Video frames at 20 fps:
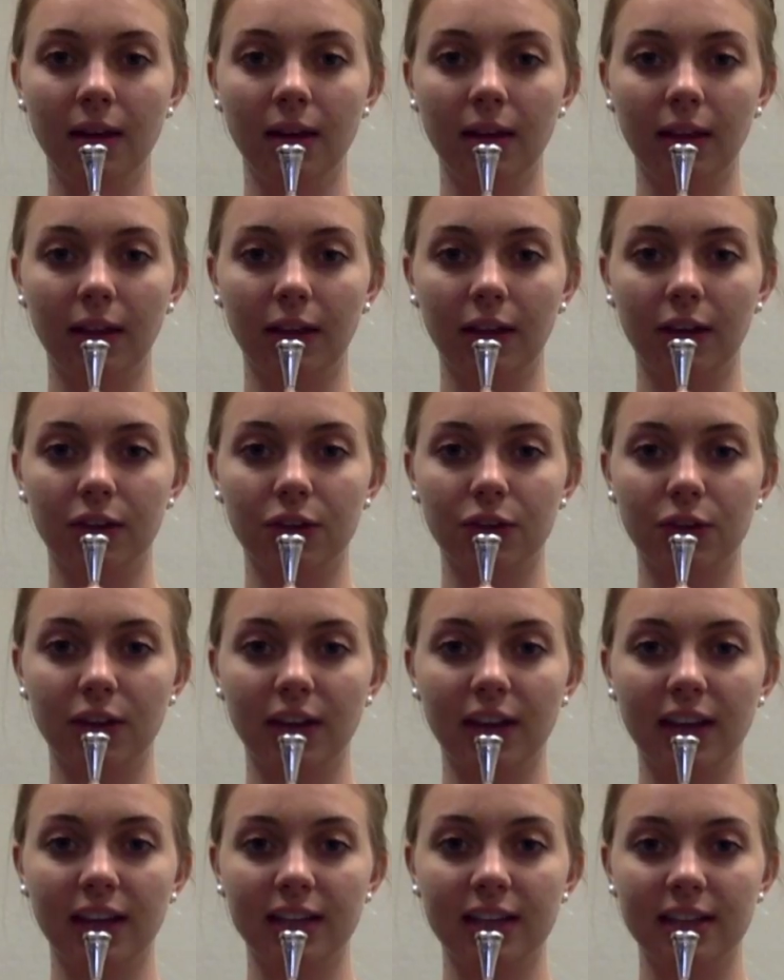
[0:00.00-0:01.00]
like you're
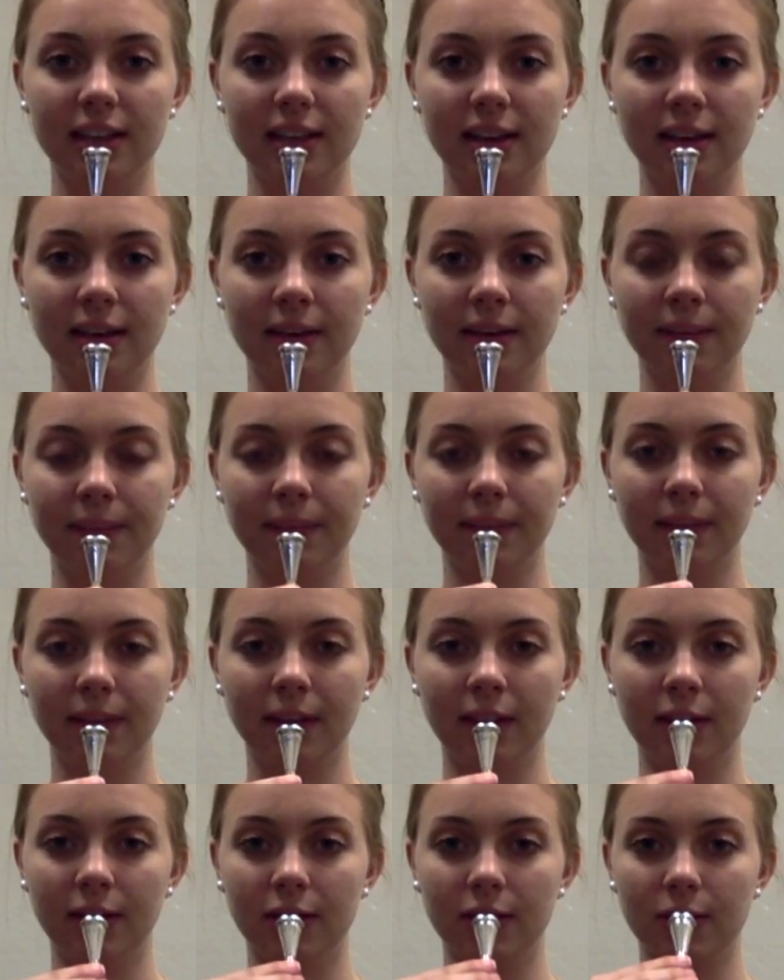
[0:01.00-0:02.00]
drinking tea,
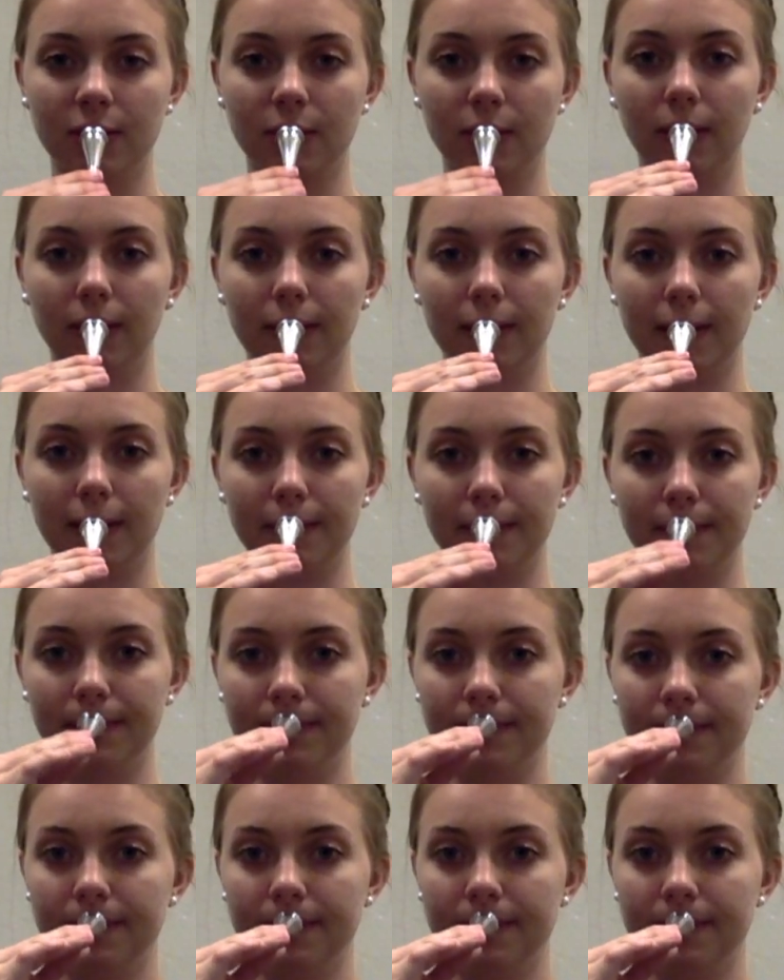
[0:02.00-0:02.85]
and then just roll it up.